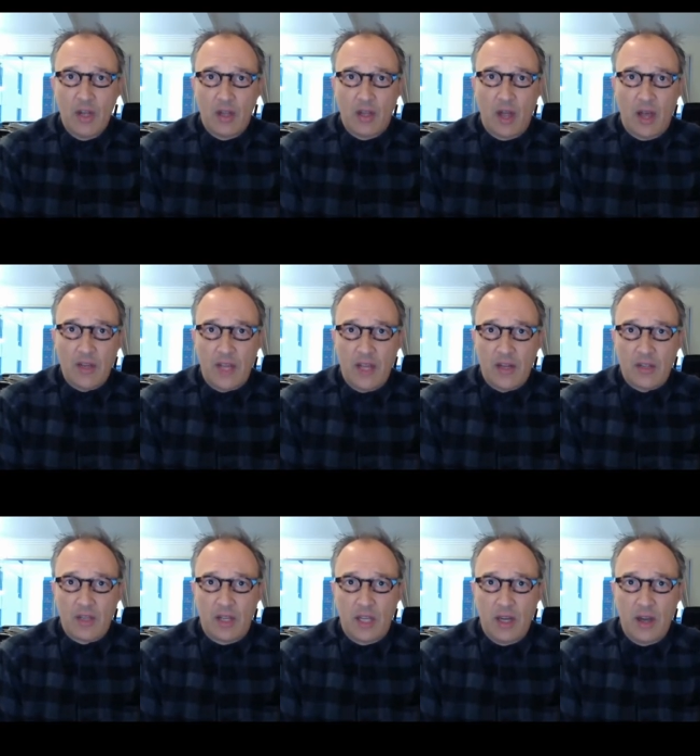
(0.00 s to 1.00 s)
Los
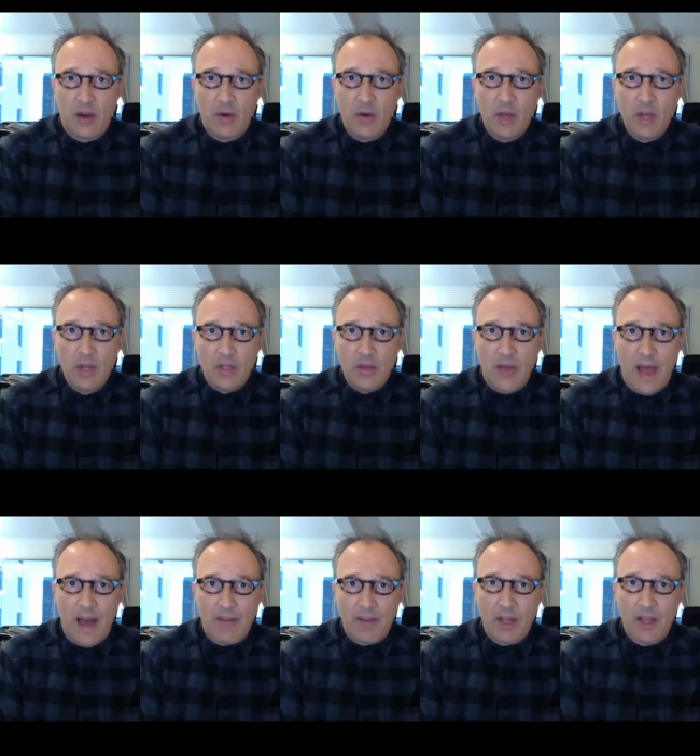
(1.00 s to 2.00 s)
Angelino to
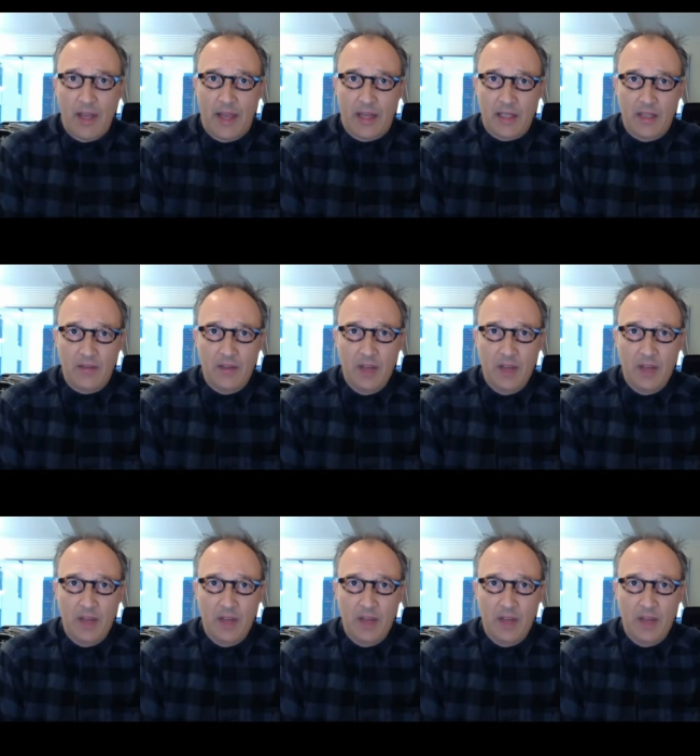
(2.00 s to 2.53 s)
have a collective.